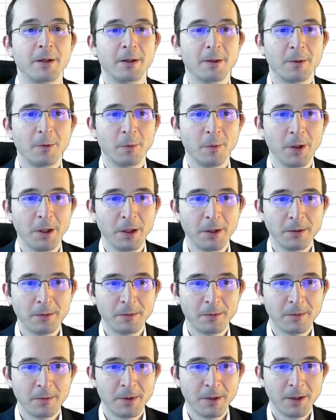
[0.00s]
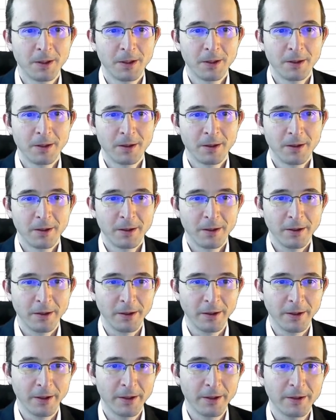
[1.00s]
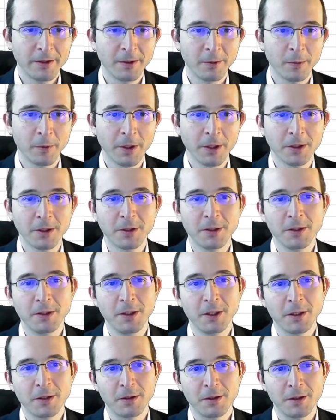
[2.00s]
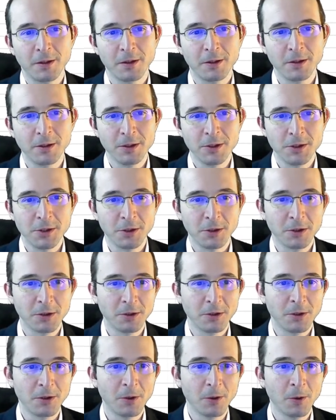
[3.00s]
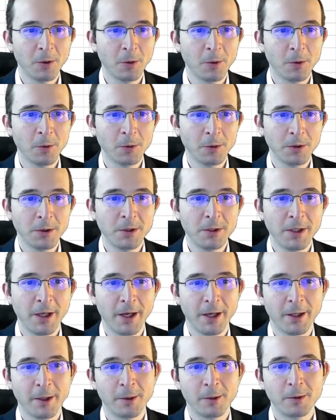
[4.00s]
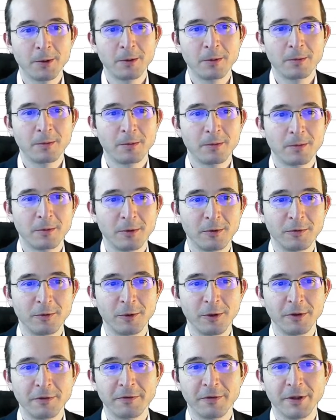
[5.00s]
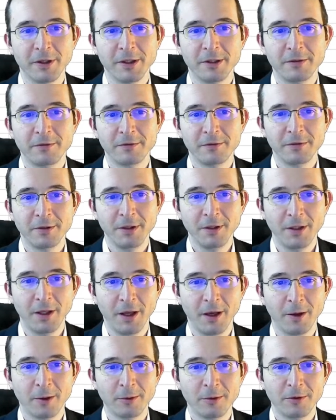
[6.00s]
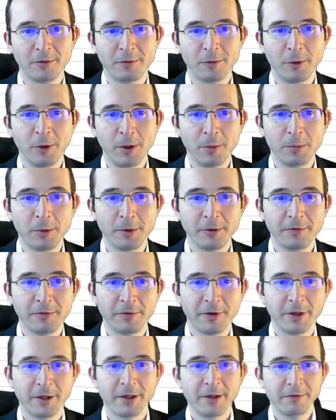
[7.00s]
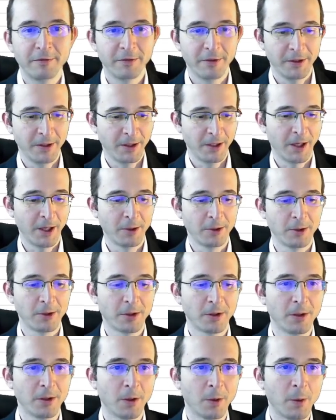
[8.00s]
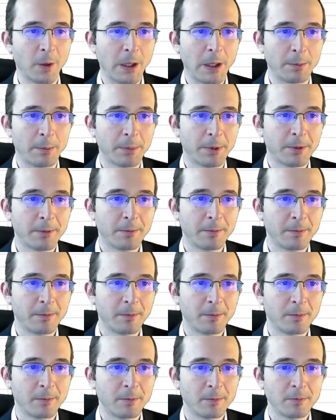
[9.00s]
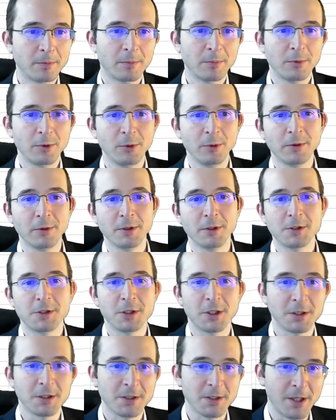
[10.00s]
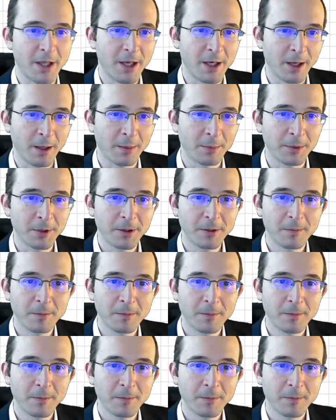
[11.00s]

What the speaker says: Well, another way you could get there is you could go down to 45, down to 40.5, and now you can go up. 2/3 chance of that happening.